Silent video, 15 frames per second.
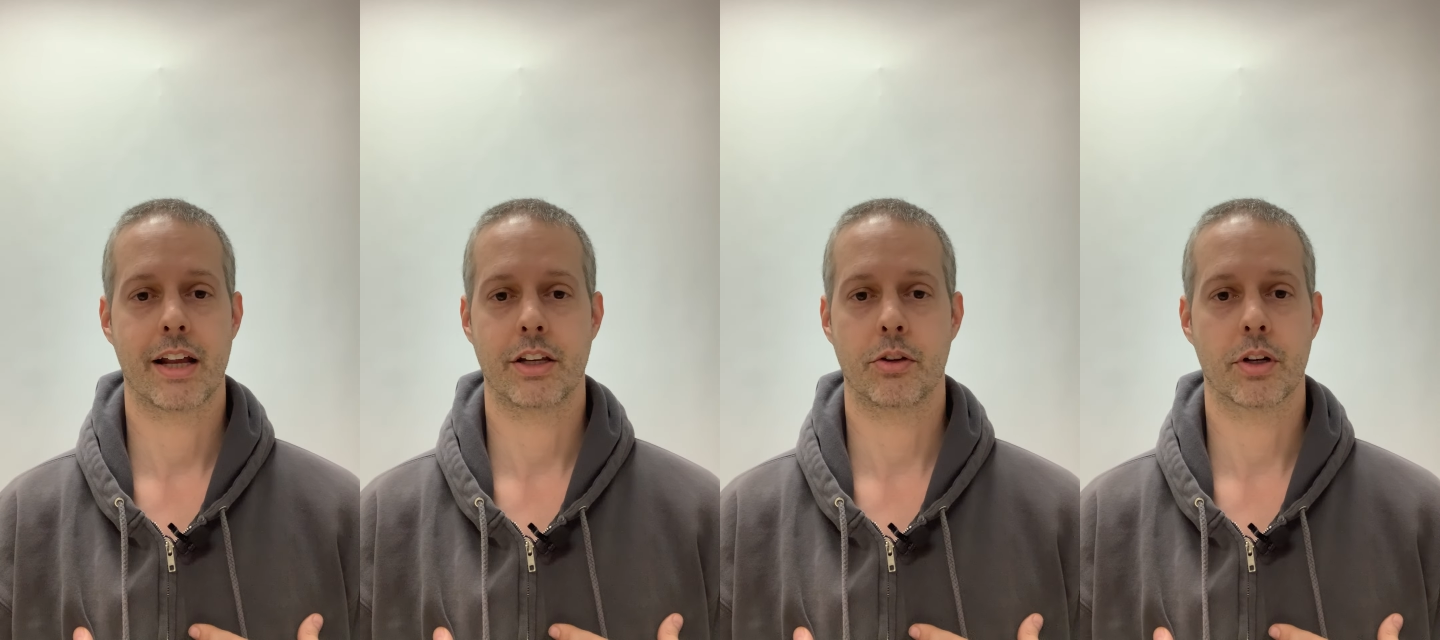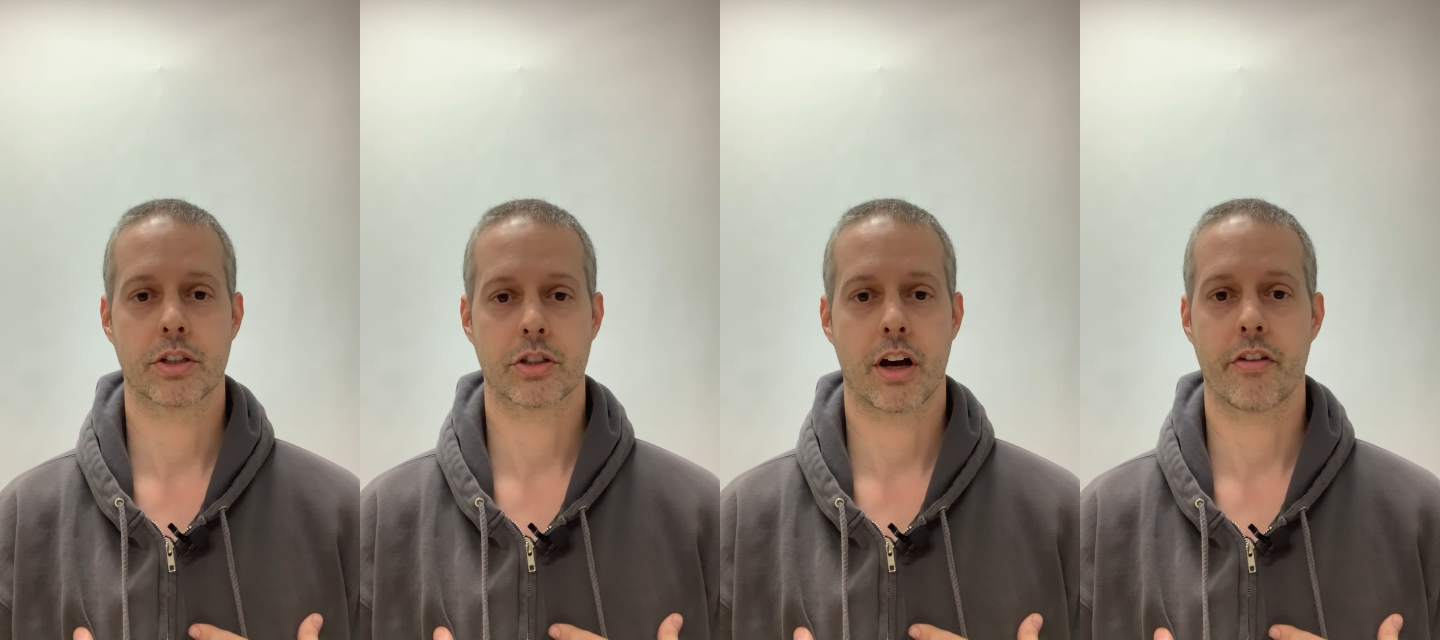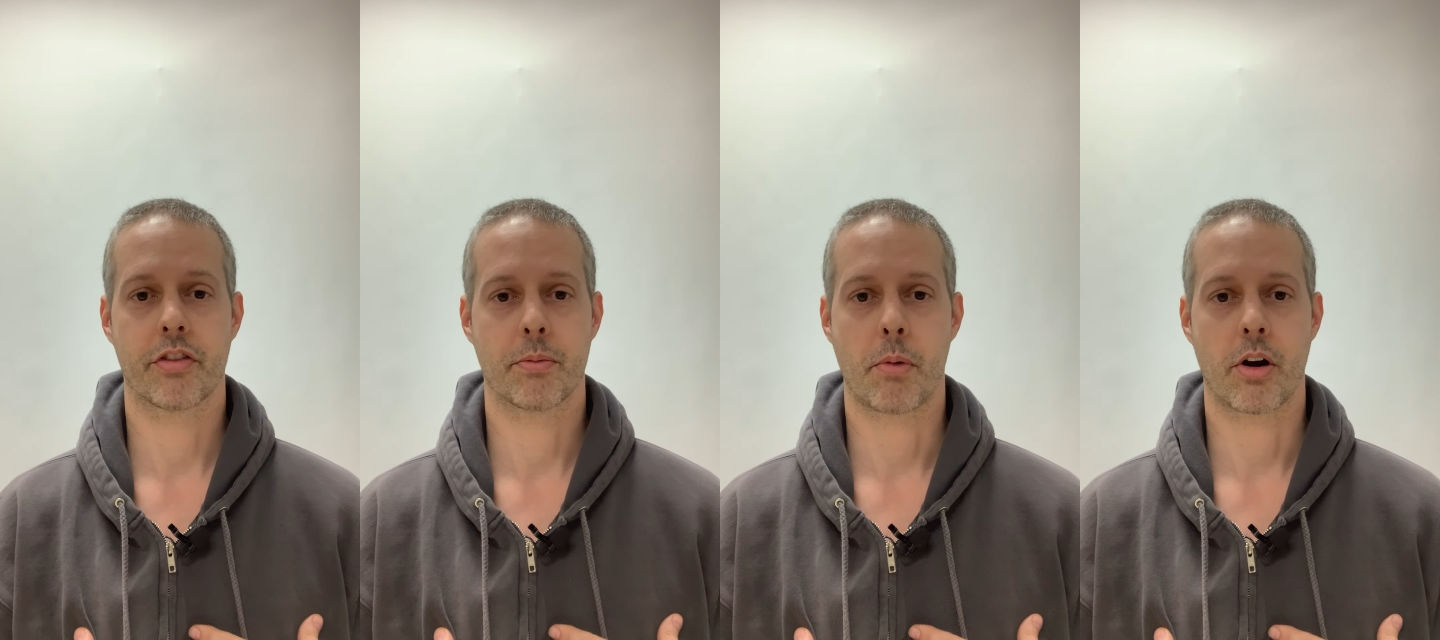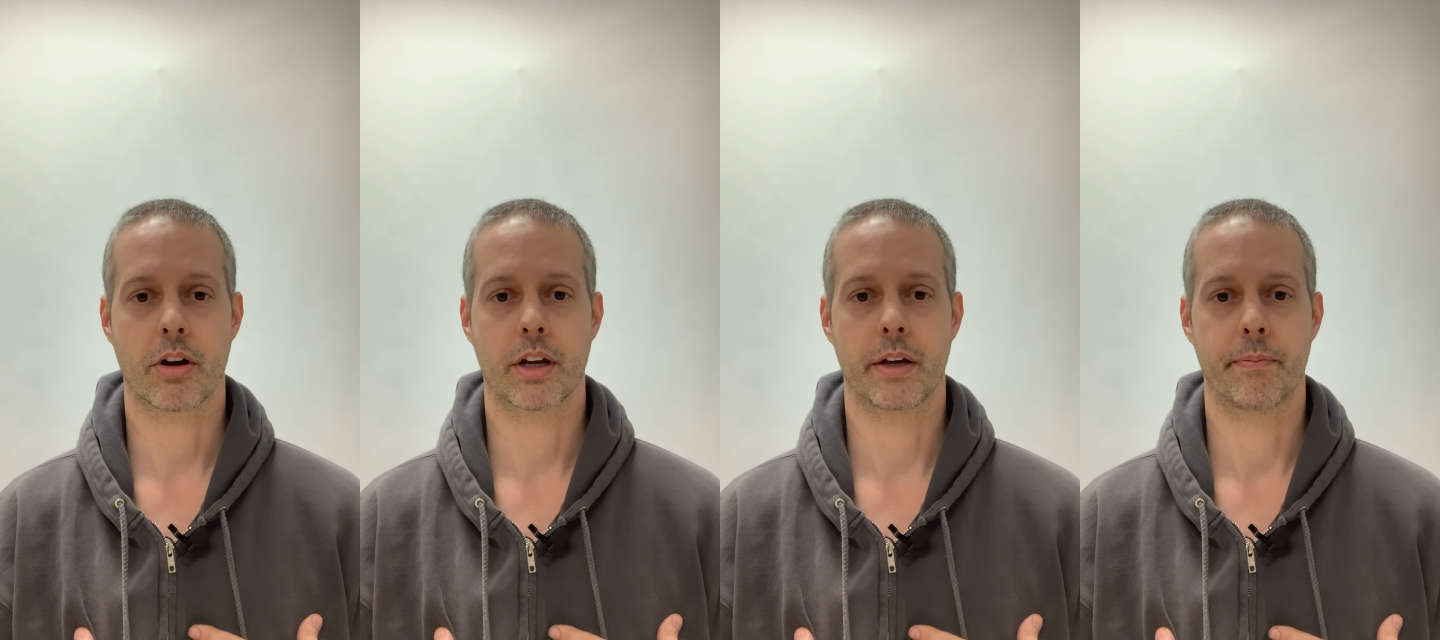units off the
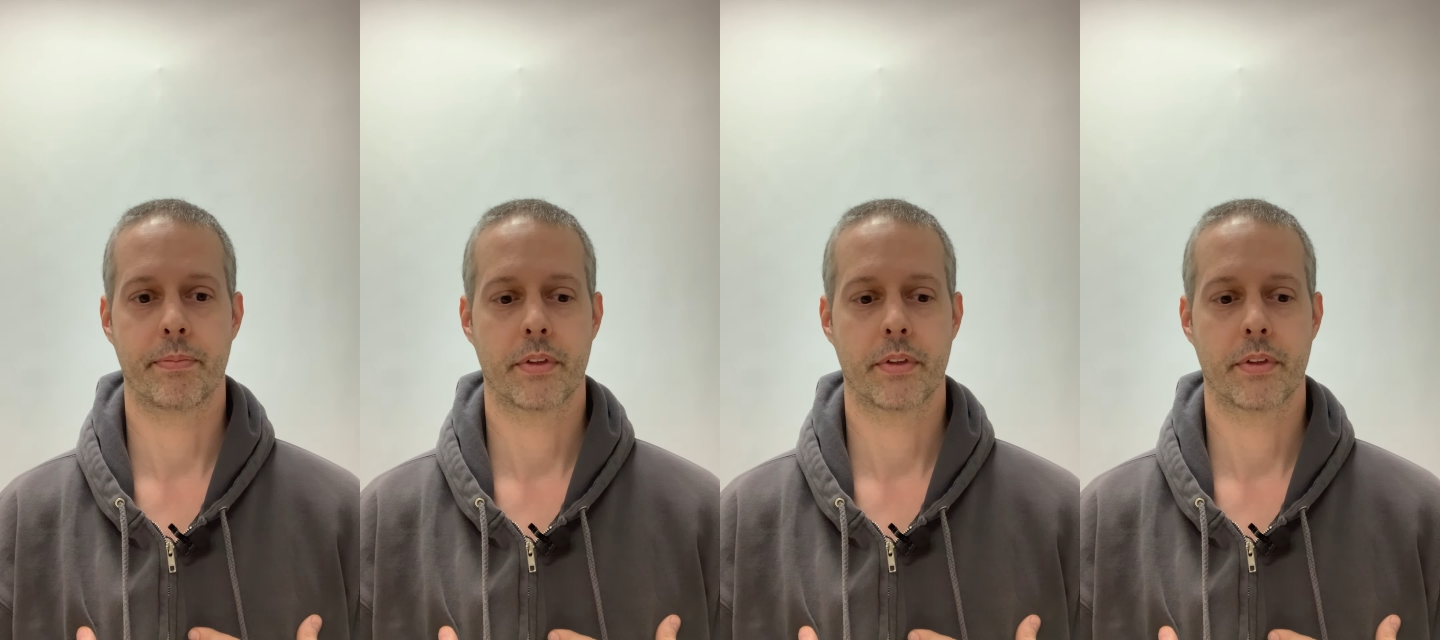market